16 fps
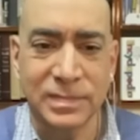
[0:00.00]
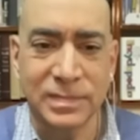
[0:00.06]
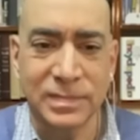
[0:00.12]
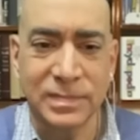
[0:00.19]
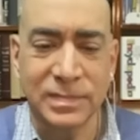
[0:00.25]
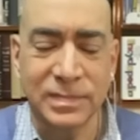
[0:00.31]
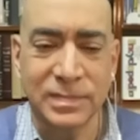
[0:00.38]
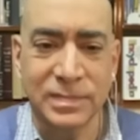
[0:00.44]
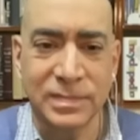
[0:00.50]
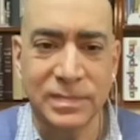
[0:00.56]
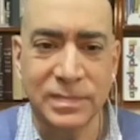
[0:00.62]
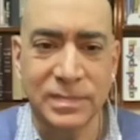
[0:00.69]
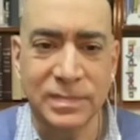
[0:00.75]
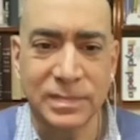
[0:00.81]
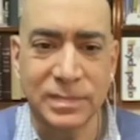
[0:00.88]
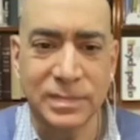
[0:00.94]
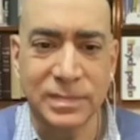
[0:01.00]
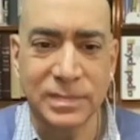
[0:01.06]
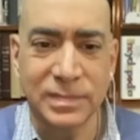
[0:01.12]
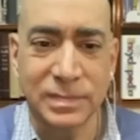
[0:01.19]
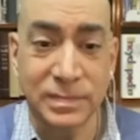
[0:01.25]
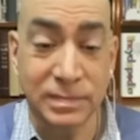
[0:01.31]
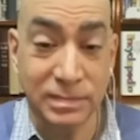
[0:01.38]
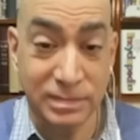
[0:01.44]

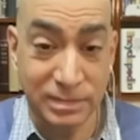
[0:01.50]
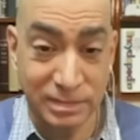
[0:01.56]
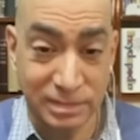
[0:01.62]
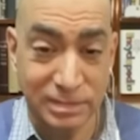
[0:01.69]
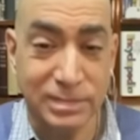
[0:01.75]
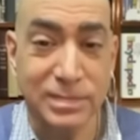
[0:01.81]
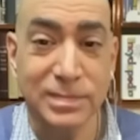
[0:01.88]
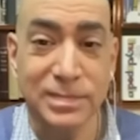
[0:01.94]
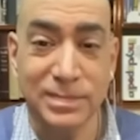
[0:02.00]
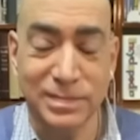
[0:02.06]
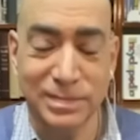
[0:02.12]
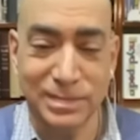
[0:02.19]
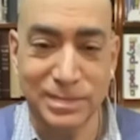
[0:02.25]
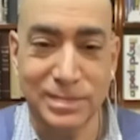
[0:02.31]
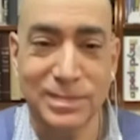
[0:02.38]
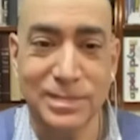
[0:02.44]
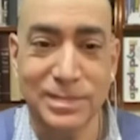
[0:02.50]
(silent)